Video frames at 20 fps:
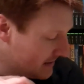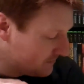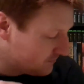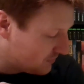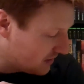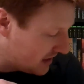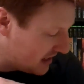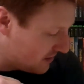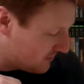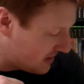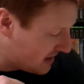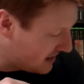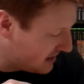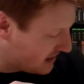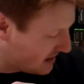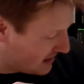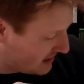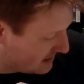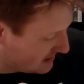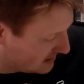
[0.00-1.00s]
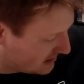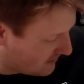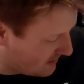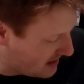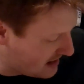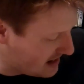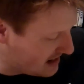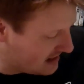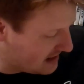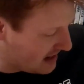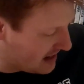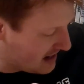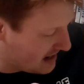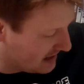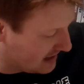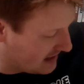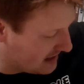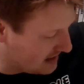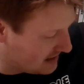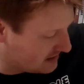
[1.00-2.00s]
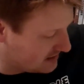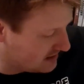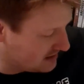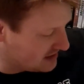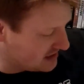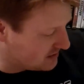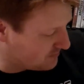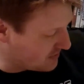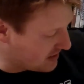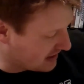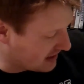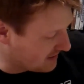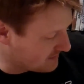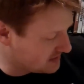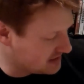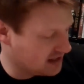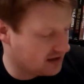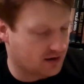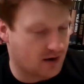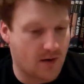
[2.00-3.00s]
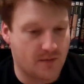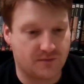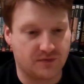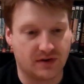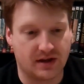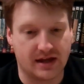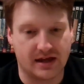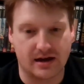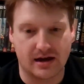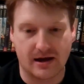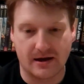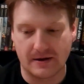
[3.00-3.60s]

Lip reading: But anyway, let's go ahead and get into these pickups here. Hopefully